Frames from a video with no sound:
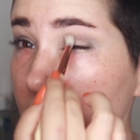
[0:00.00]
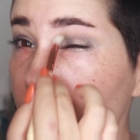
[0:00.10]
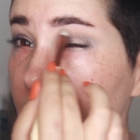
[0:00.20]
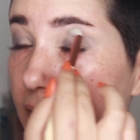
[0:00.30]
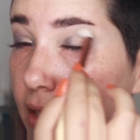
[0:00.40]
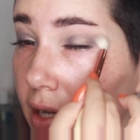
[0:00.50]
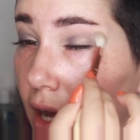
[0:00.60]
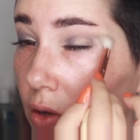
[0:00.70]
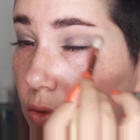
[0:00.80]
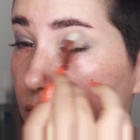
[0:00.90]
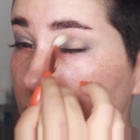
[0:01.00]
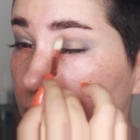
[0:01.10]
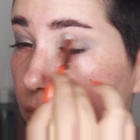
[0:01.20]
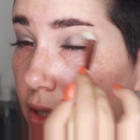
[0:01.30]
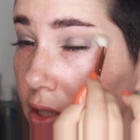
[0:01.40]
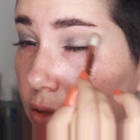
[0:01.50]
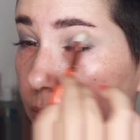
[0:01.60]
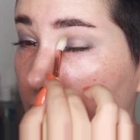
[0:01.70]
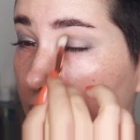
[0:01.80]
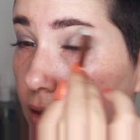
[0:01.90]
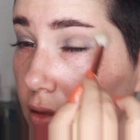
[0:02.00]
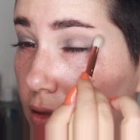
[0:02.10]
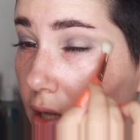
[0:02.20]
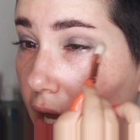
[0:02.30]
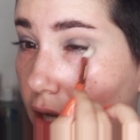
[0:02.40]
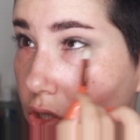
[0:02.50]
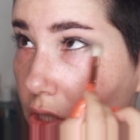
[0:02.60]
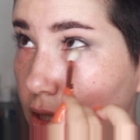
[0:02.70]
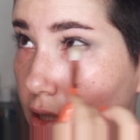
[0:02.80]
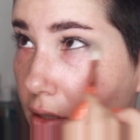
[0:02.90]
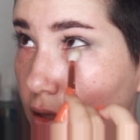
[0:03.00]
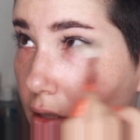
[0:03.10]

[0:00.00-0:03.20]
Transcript: is blending out really well, actually.